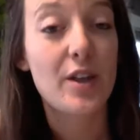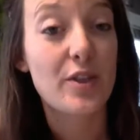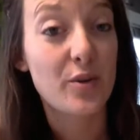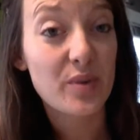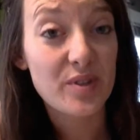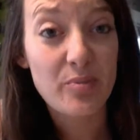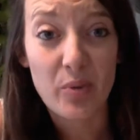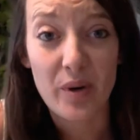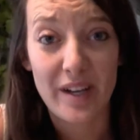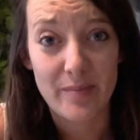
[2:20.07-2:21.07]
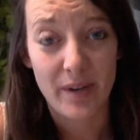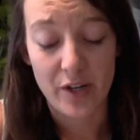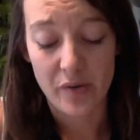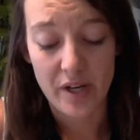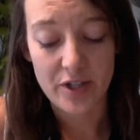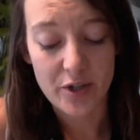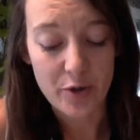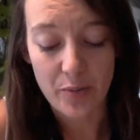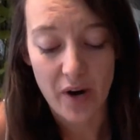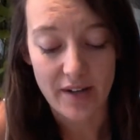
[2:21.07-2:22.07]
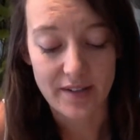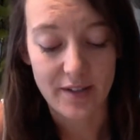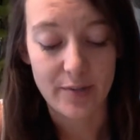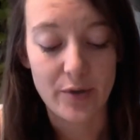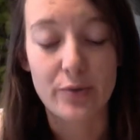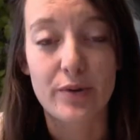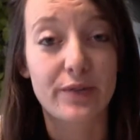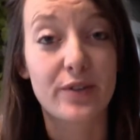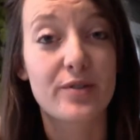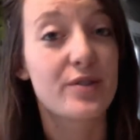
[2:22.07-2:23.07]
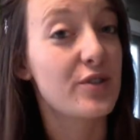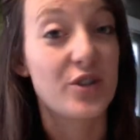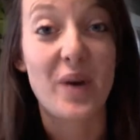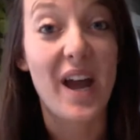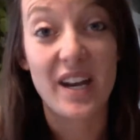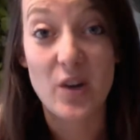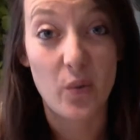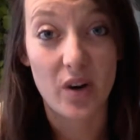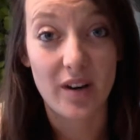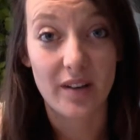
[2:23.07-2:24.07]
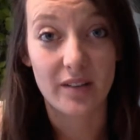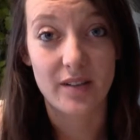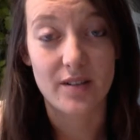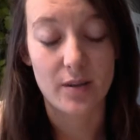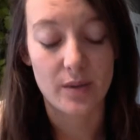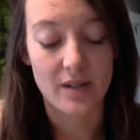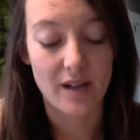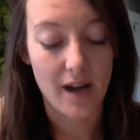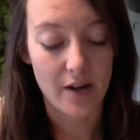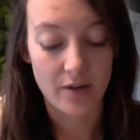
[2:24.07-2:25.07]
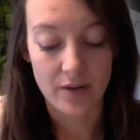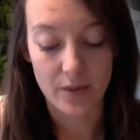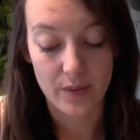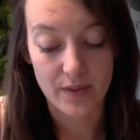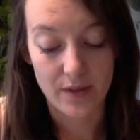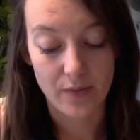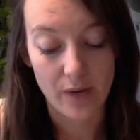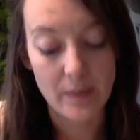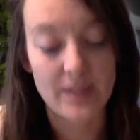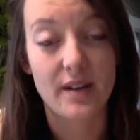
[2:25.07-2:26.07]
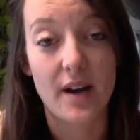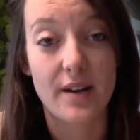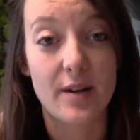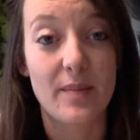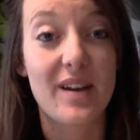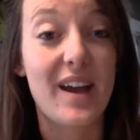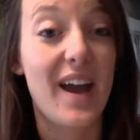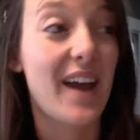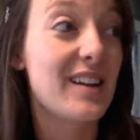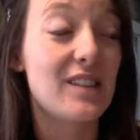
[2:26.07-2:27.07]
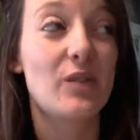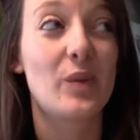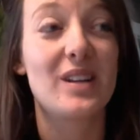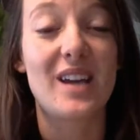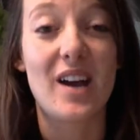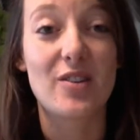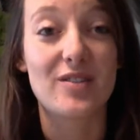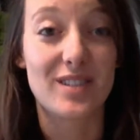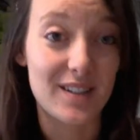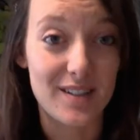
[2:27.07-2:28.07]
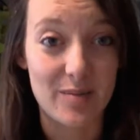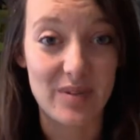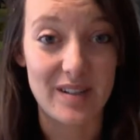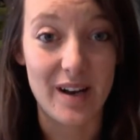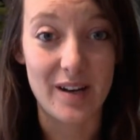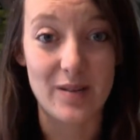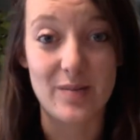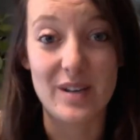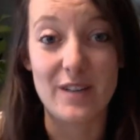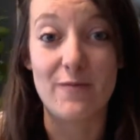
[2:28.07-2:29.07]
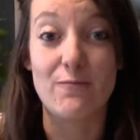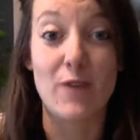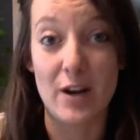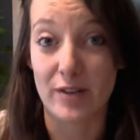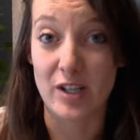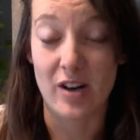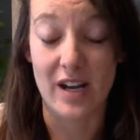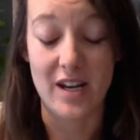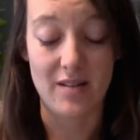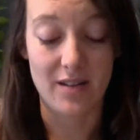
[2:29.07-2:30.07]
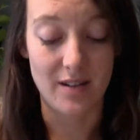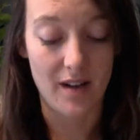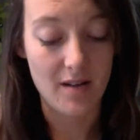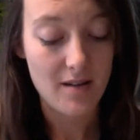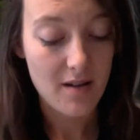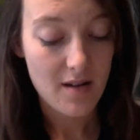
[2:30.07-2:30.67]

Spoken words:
There was a boy in my grade 2 practicum who refused to do any work unless there was an adult that would sit right beside him, and even when the adult did sit beside him, he rarely got anything done.